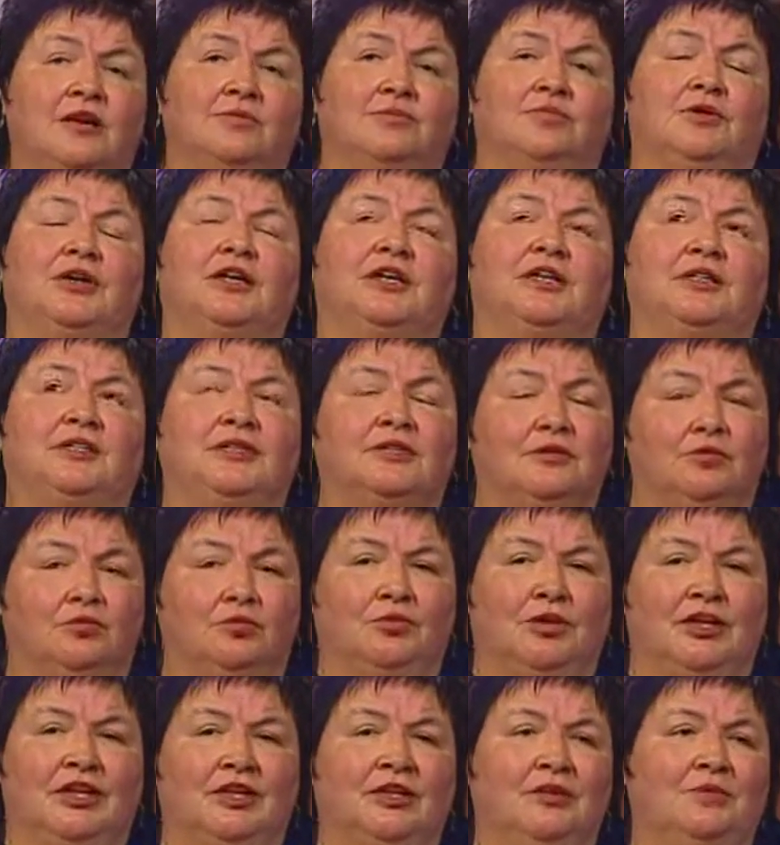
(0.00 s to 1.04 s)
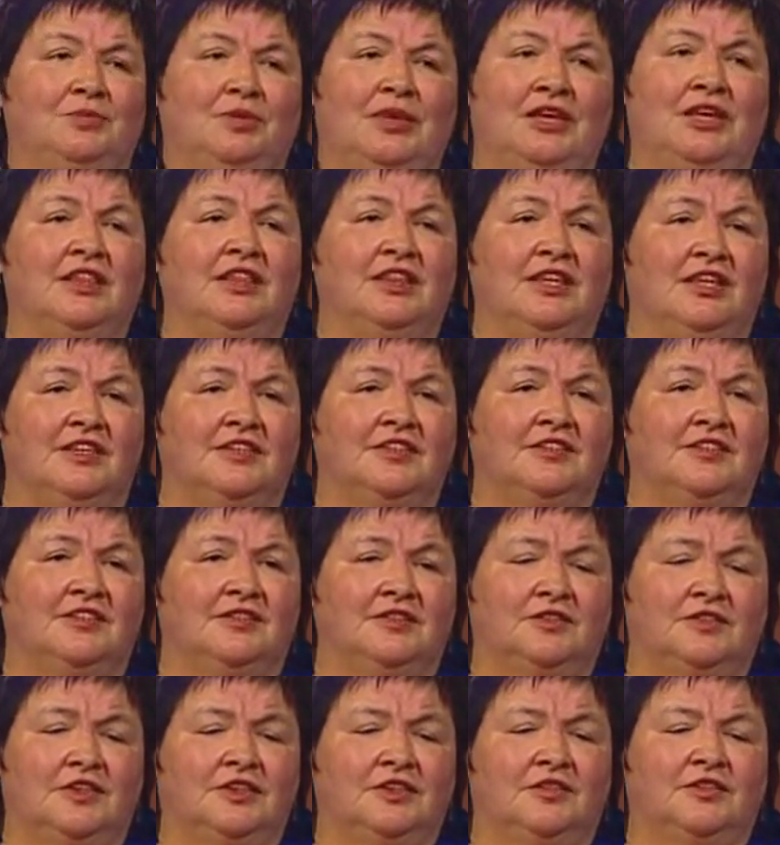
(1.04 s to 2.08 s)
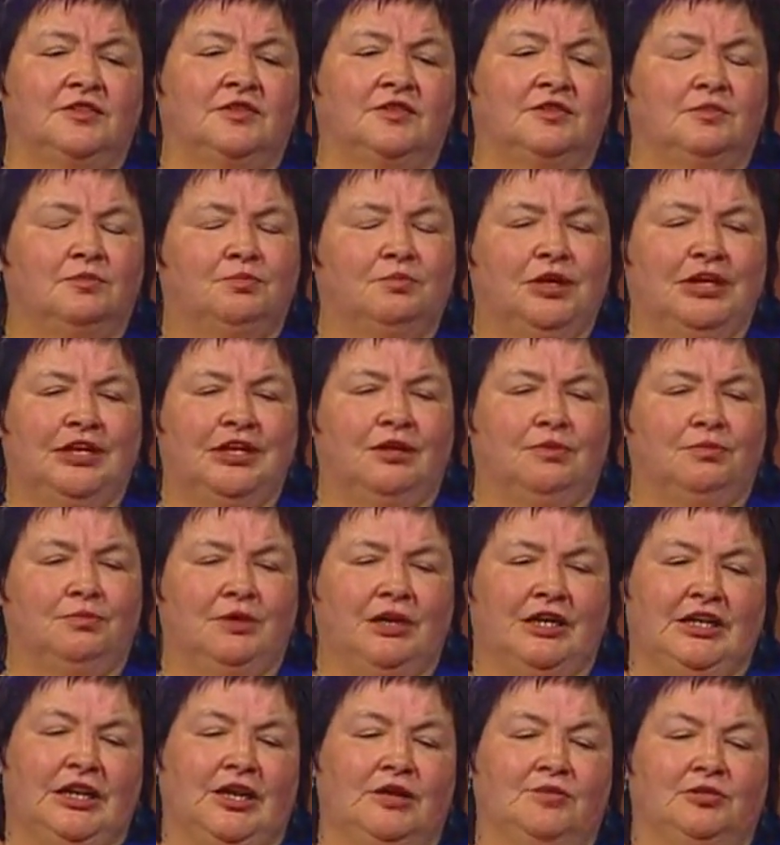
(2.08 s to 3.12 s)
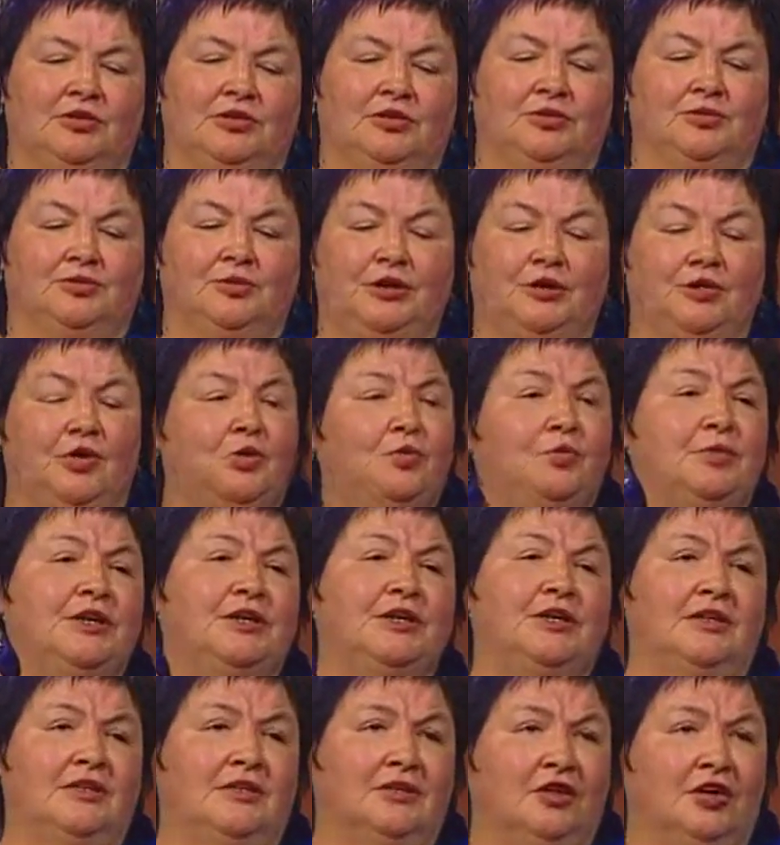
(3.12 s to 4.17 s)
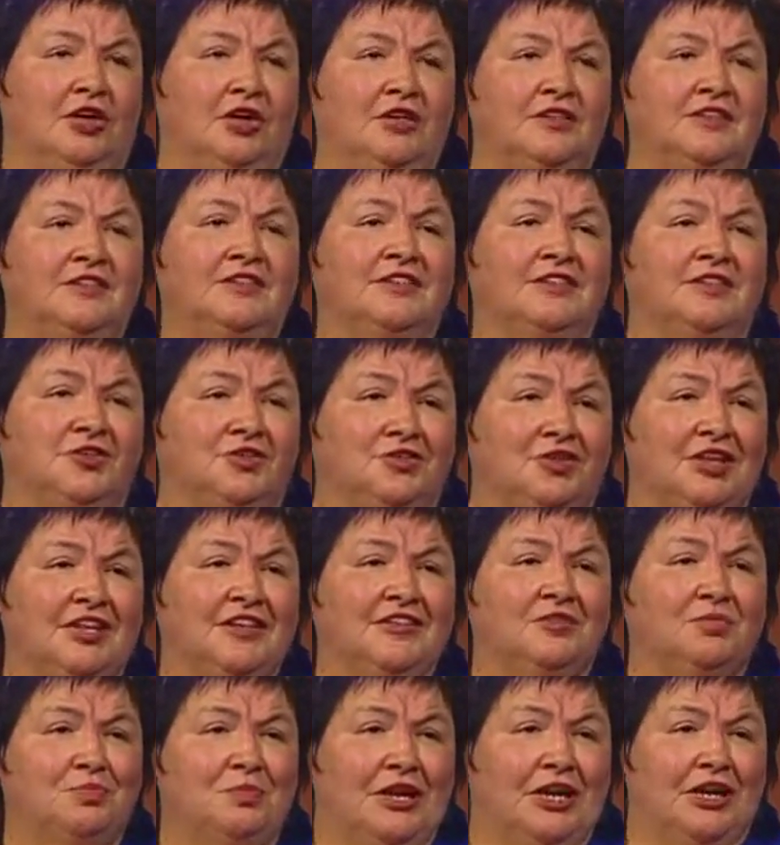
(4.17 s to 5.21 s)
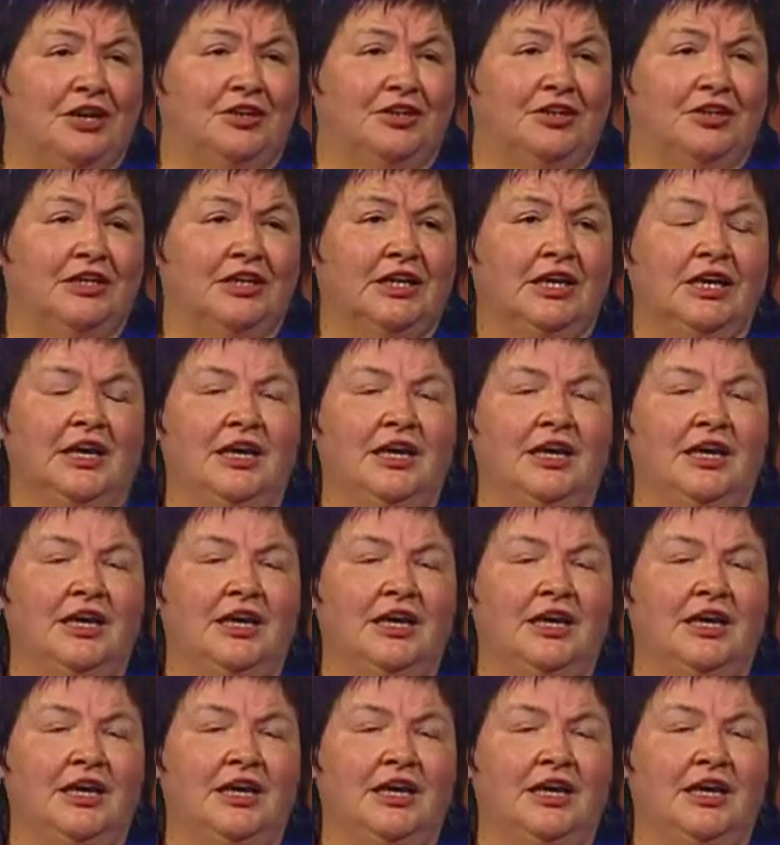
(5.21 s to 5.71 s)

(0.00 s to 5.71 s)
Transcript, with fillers: But one of the big things is is being being able to be open and honest and transparent,